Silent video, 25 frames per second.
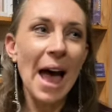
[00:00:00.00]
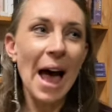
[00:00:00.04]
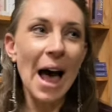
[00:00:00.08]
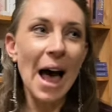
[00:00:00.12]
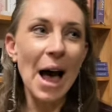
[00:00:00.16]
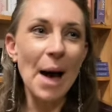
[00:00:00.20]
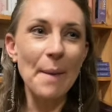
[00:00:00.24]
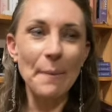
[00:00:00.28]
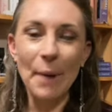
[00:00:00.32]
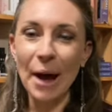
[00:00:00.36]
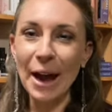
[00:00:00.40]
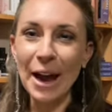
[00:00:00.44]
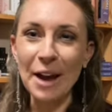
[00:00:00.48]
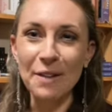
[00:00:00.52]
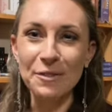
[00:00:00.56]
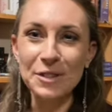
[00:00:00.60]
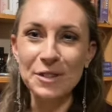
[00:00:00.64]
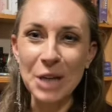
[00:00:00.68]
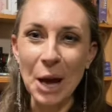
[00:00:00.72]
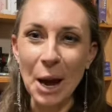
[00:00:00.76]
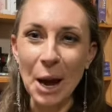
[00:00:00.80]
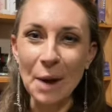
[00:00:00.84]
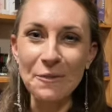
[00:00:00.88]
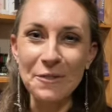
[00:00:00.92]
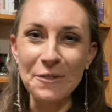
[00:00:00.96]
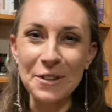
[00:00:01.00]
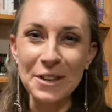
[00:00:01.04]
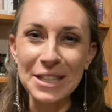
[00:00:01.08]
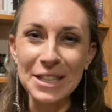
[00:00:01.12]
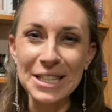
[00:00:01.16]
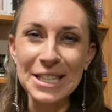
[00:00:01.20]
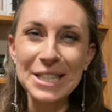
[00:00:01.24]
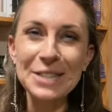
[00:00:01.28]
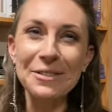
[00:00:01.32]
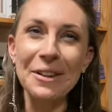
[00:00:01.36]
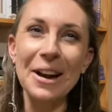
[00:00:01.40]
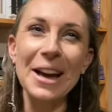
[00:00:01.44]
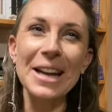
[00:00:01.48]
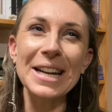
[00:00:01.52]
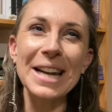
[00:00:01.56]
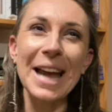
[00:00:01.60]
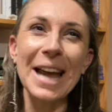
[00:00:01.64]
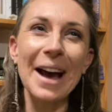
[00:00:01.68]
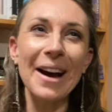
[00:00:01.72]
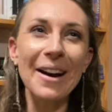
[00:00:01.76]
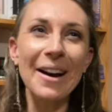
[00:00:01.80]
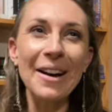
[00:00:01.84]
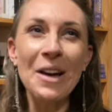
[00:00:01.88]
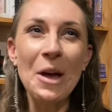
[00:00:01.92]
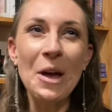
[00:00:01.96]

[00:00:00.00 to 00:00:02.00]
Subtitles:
I have time for this right now.